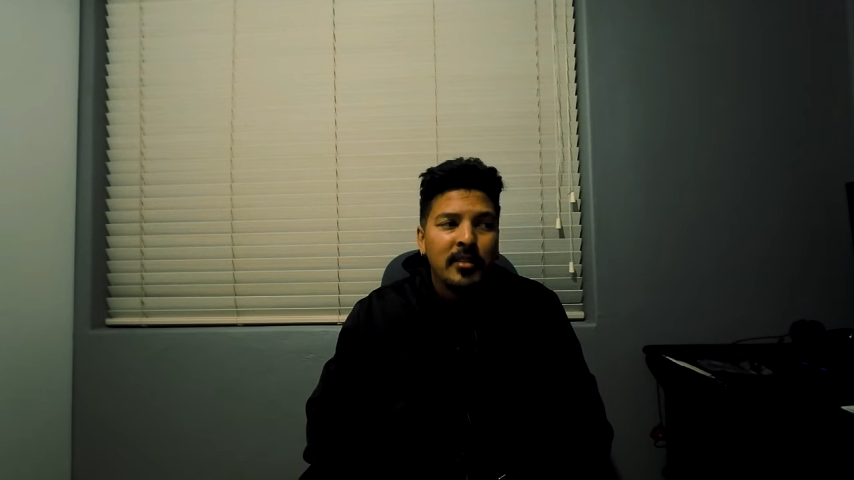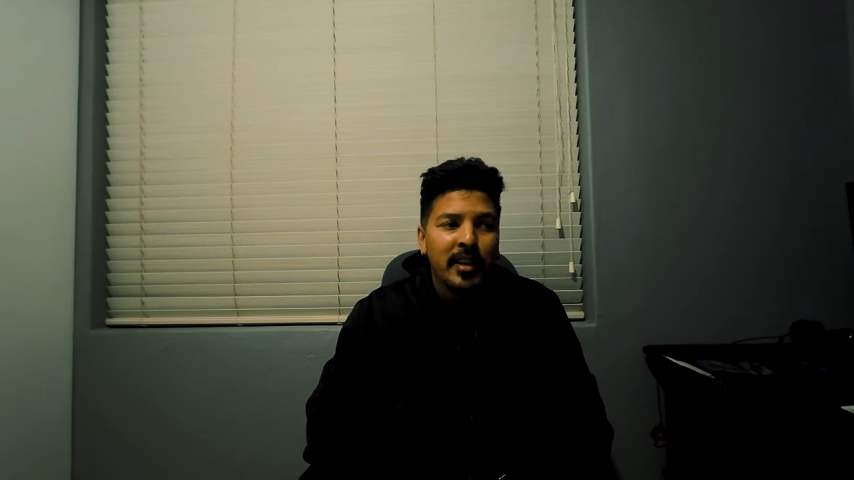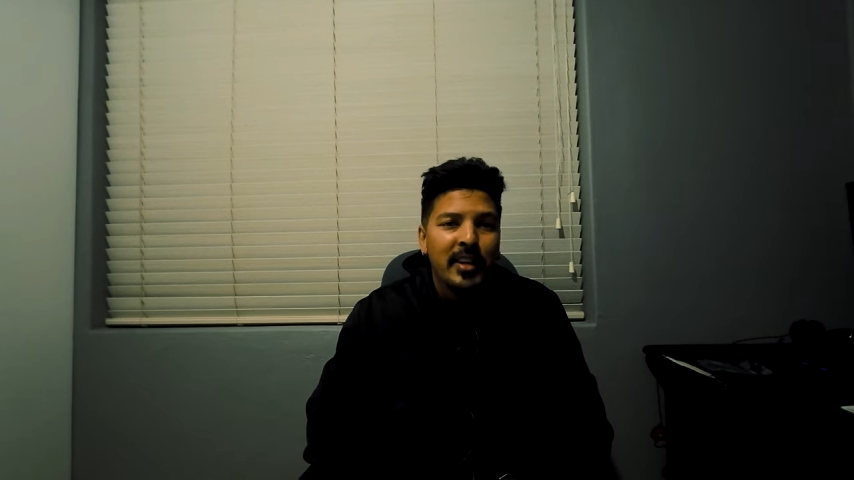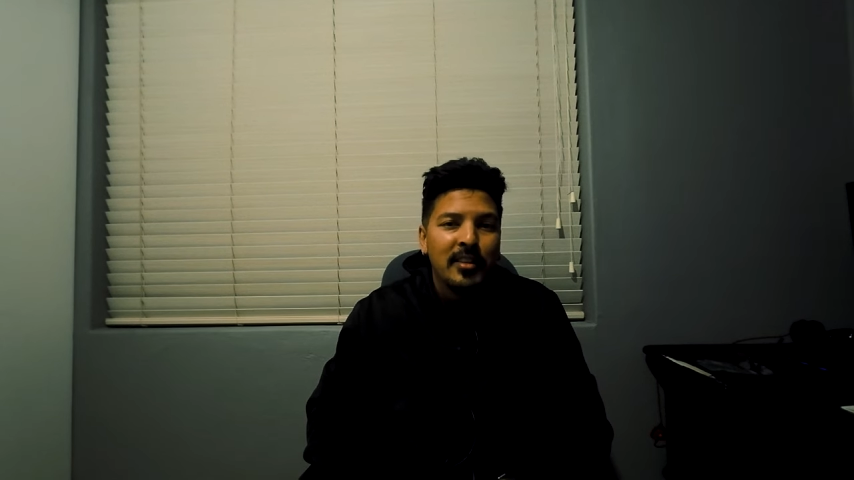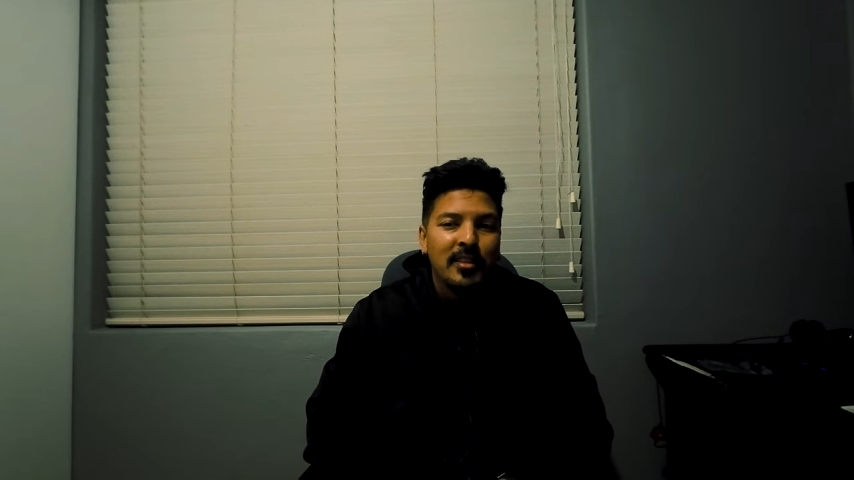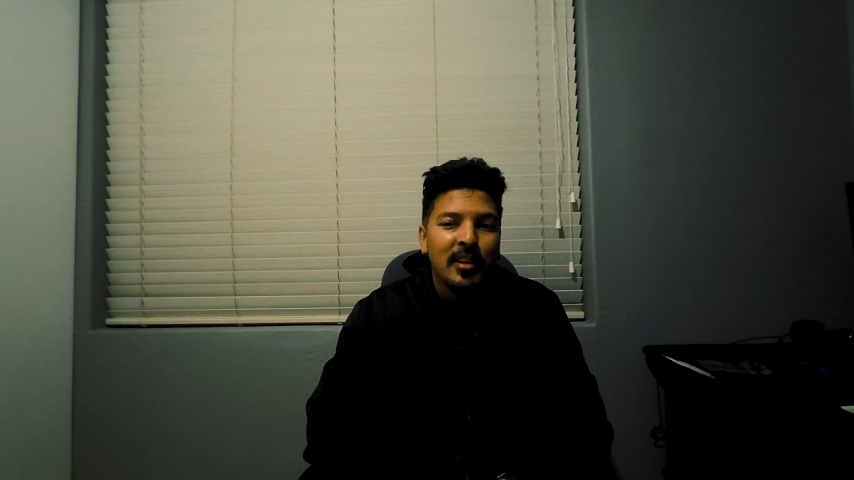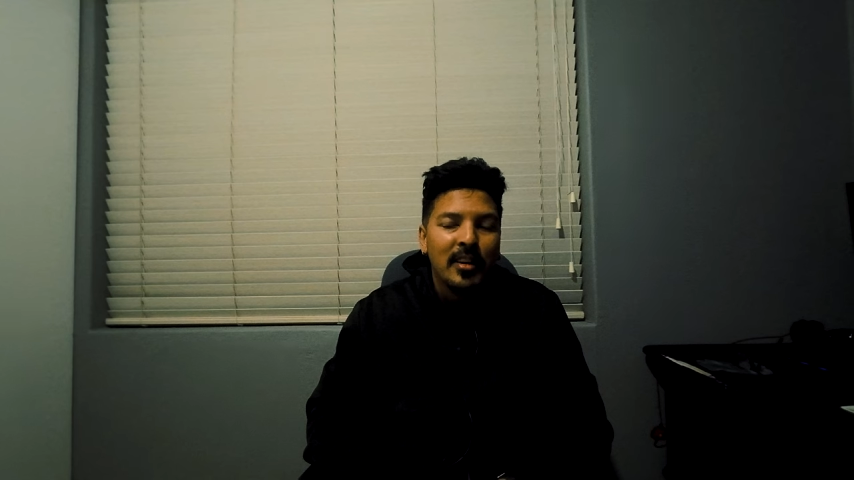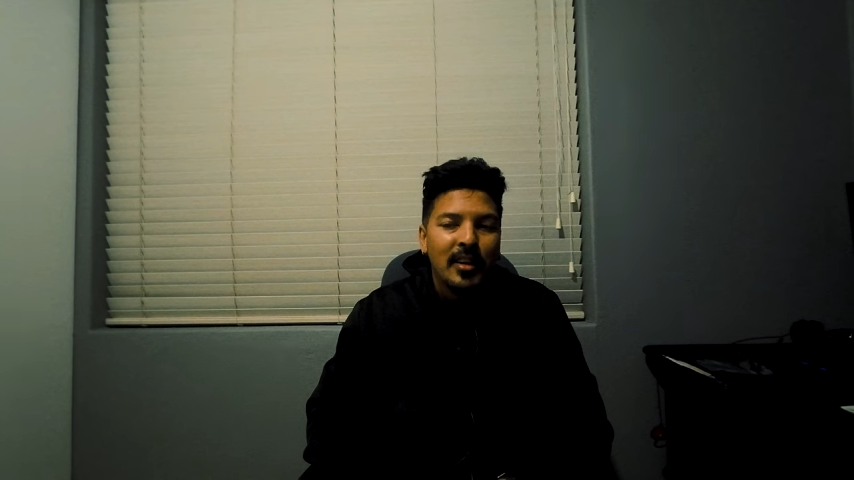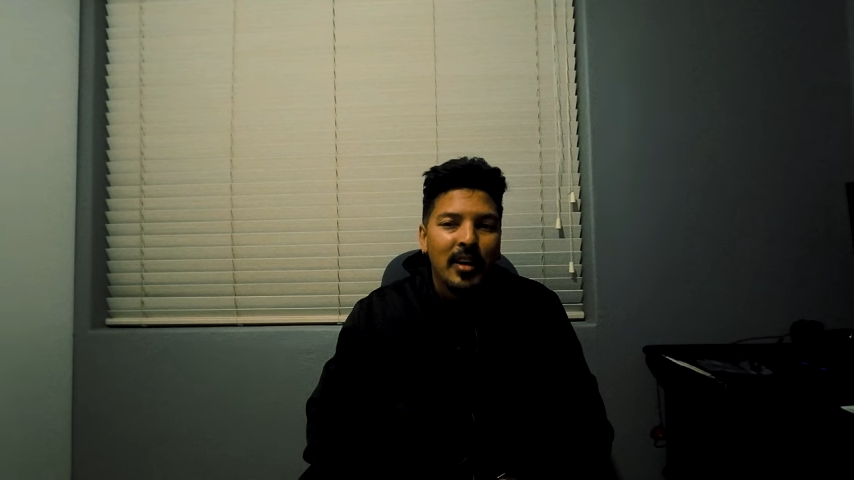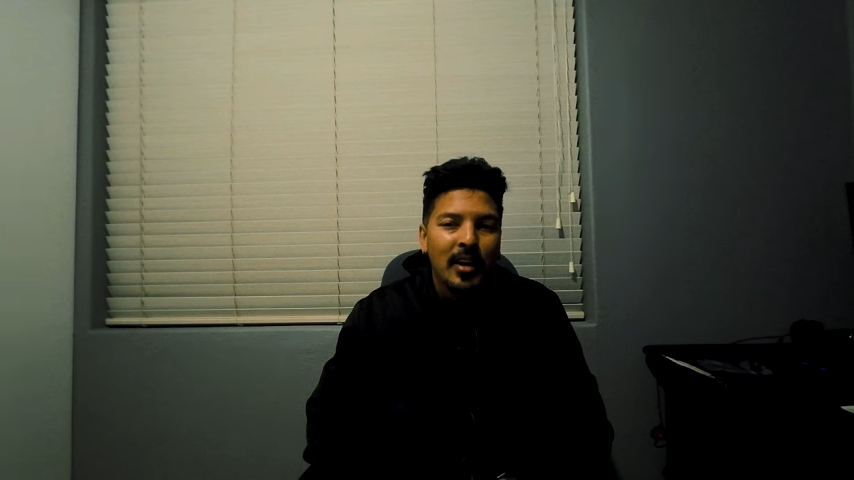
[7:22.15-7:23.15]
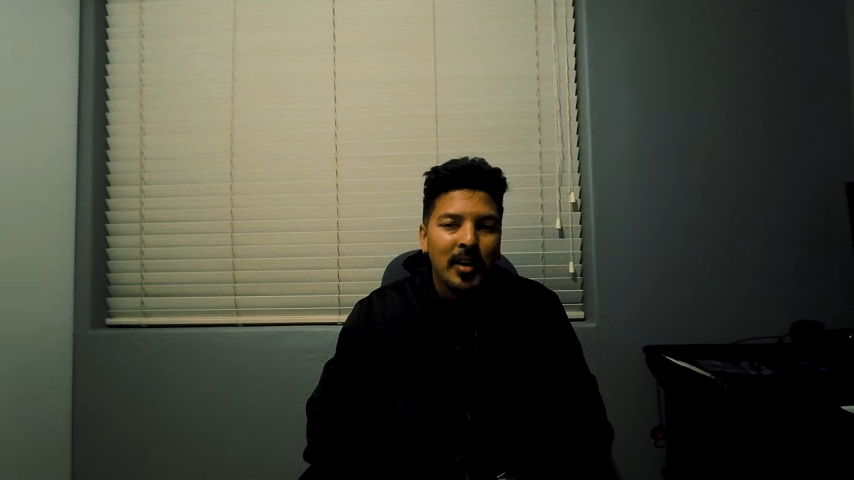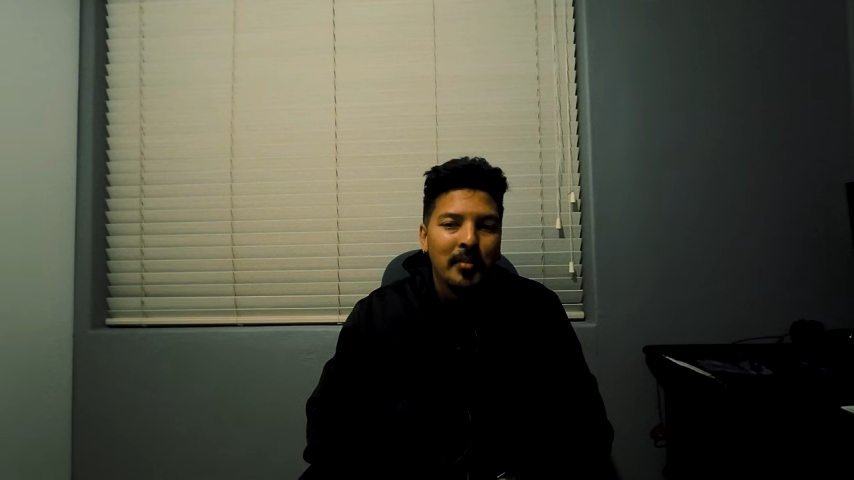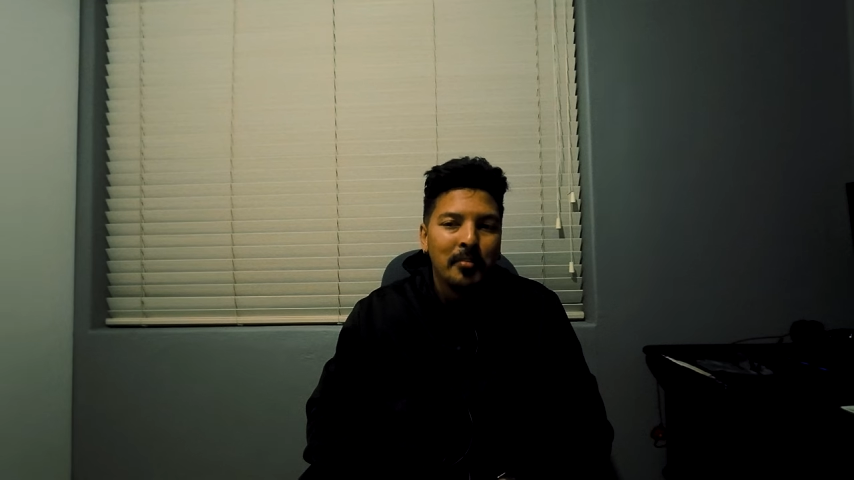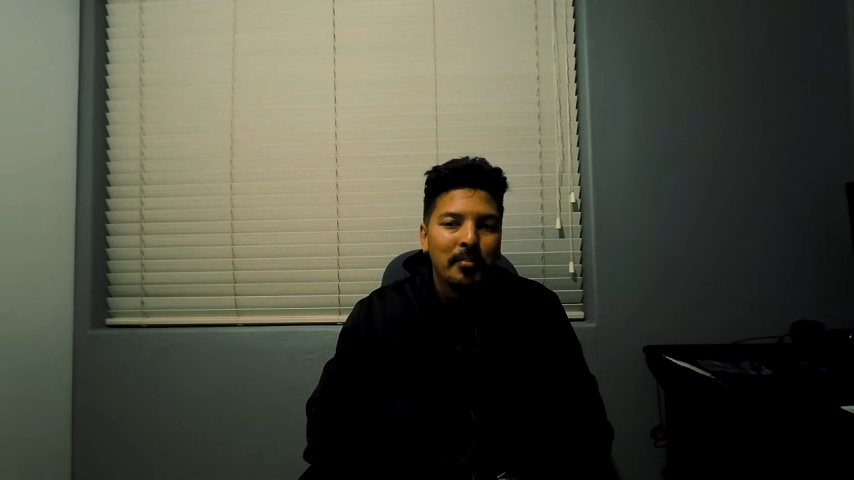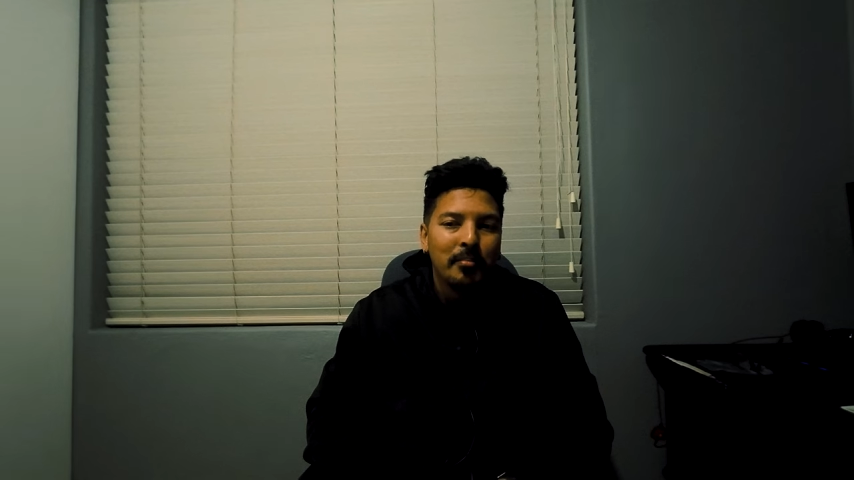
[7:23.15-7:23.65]
daring
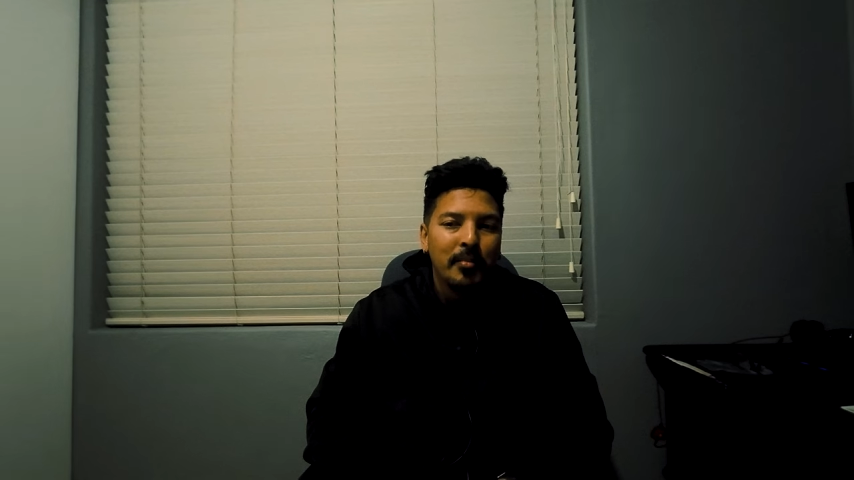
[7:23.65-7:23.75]
um,